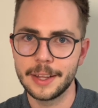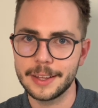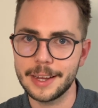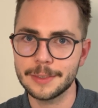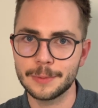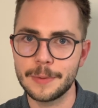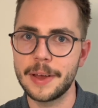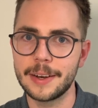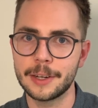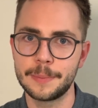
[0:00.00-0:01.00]
yet
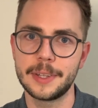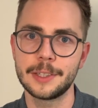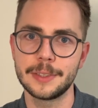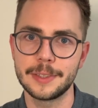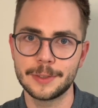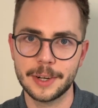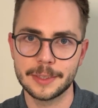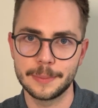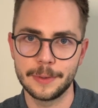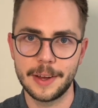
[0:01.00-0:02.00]
remaining computationally
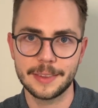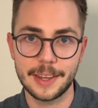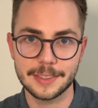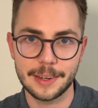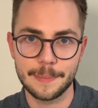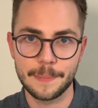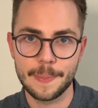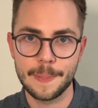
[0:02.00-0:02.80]
tractable at test time.